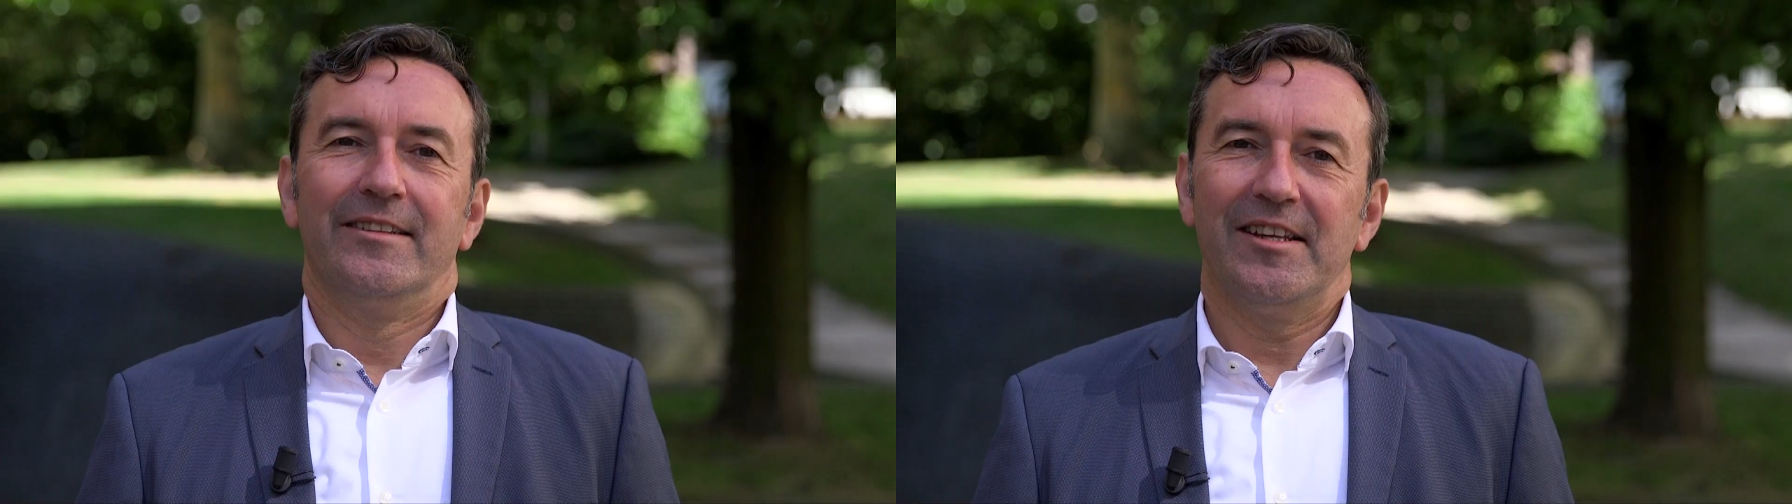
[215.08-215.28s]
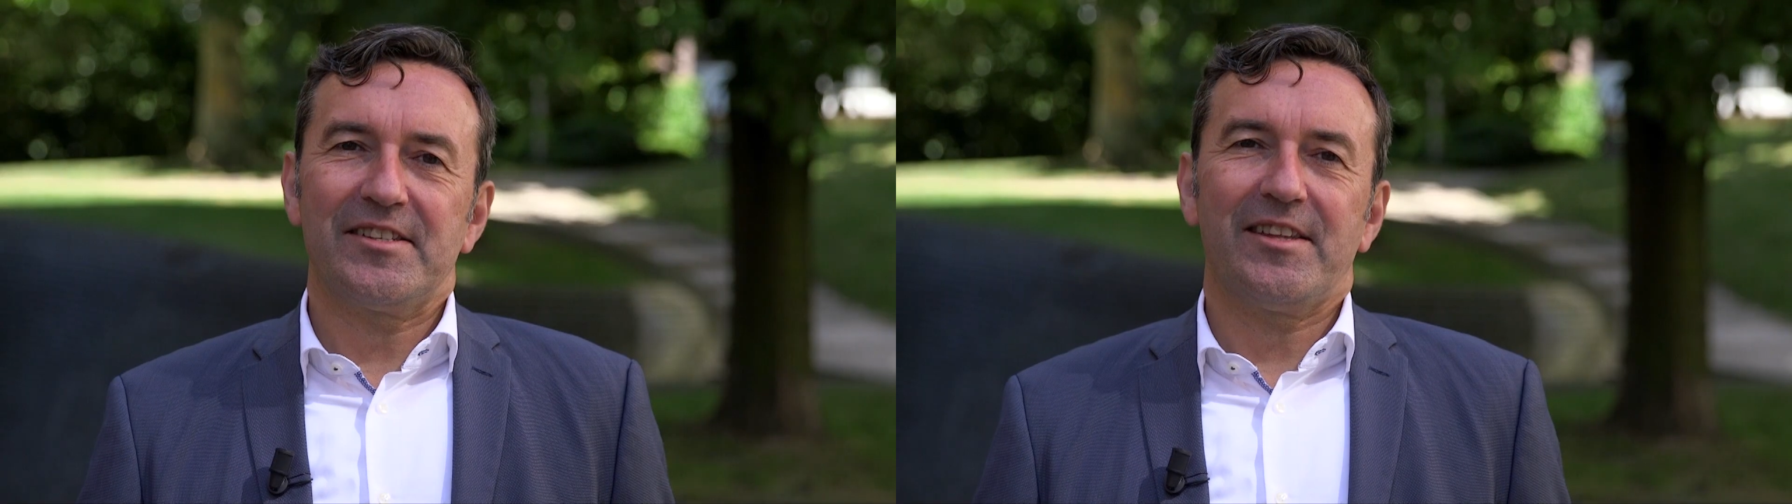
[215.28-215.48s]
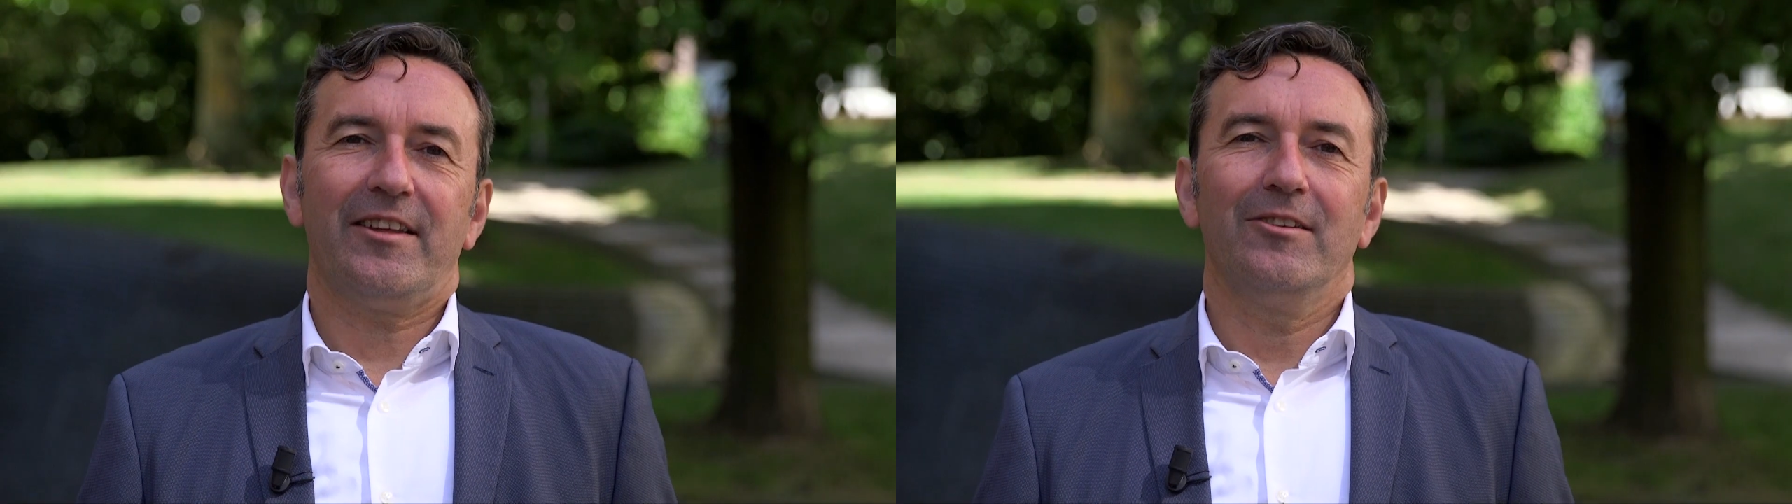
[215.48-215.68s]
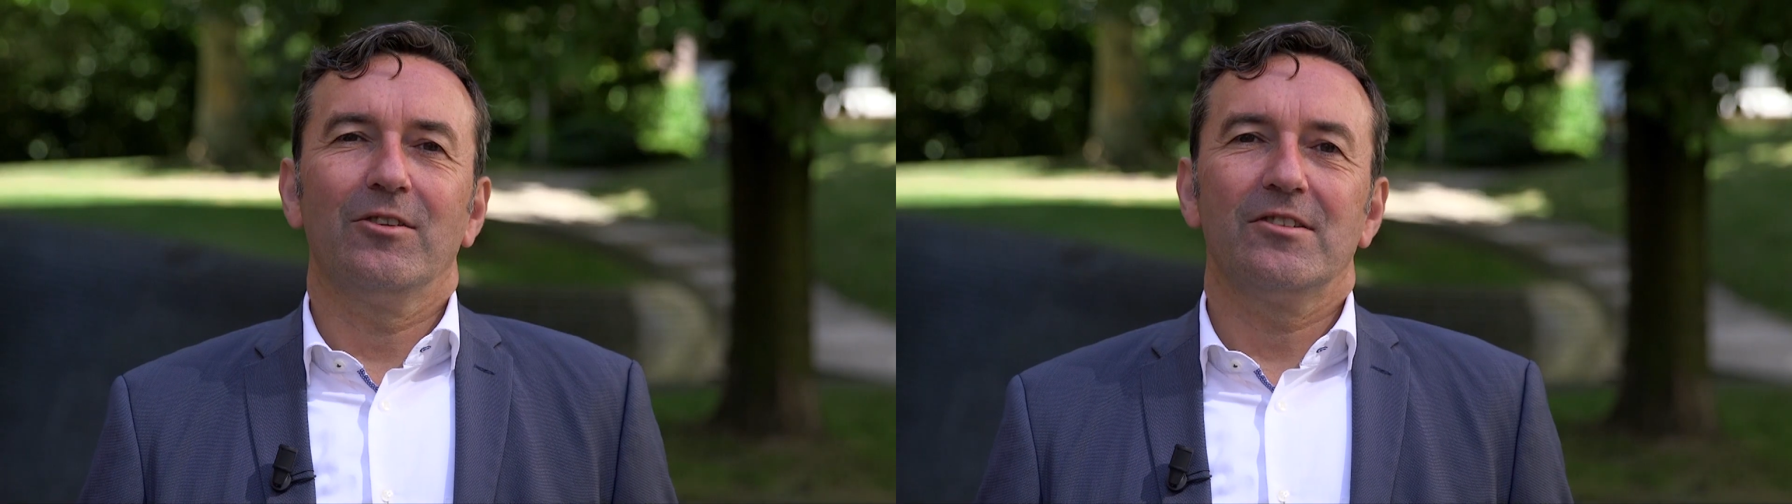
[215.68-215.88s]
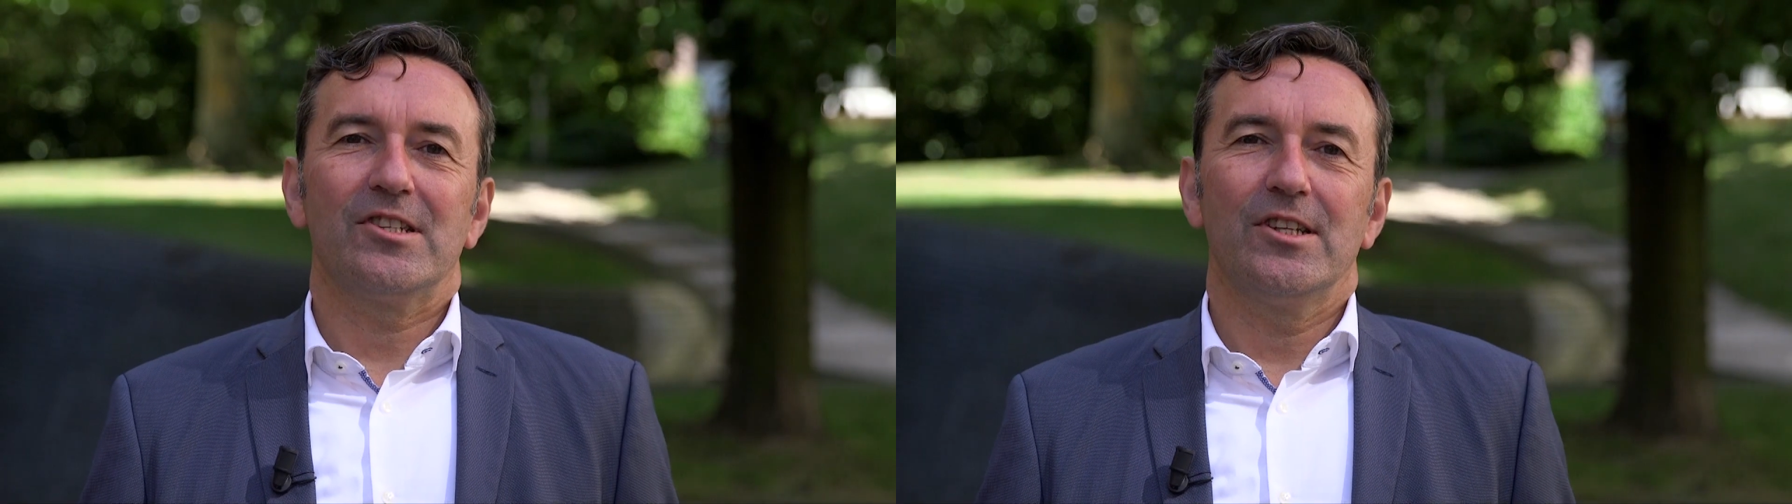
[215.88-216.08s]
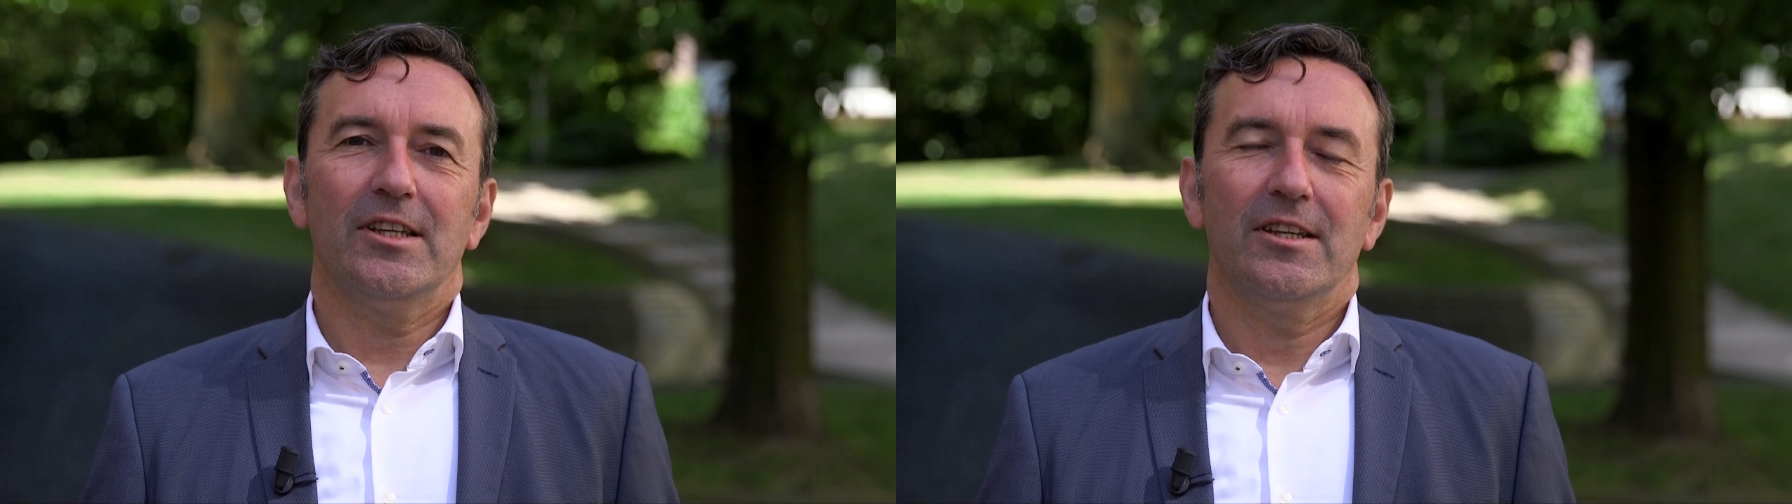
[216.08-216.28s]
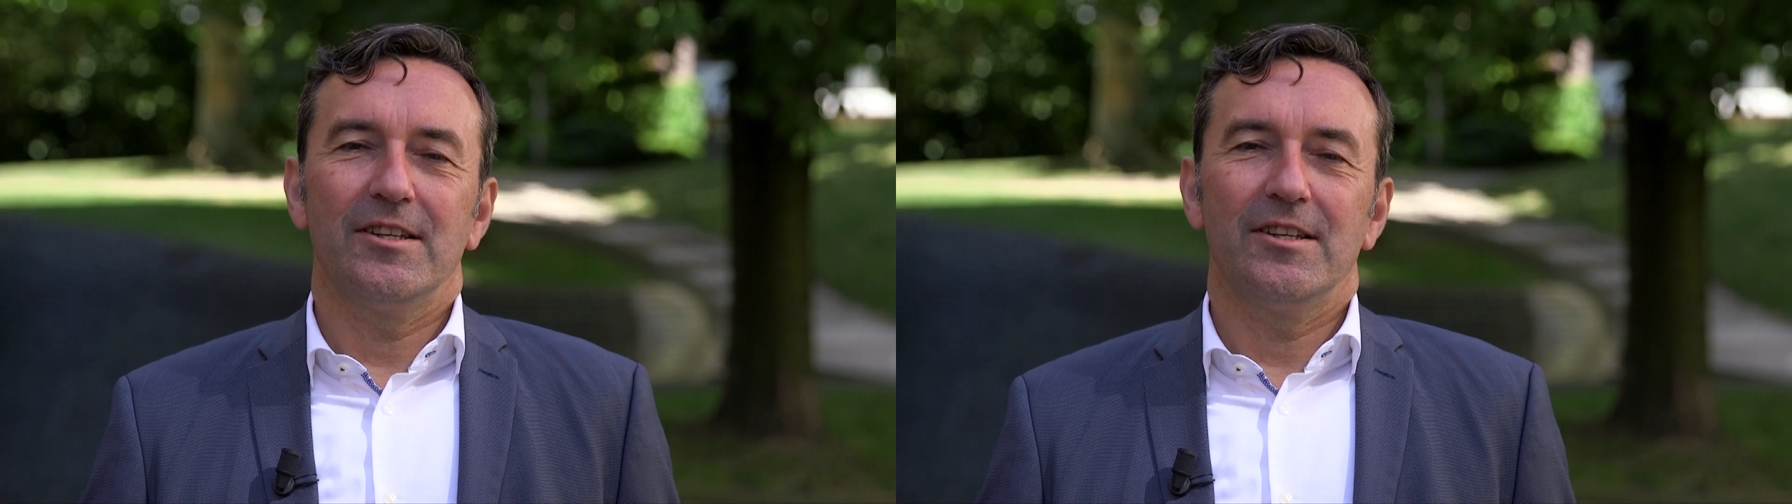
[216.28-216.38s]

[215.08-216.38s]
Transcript: This technology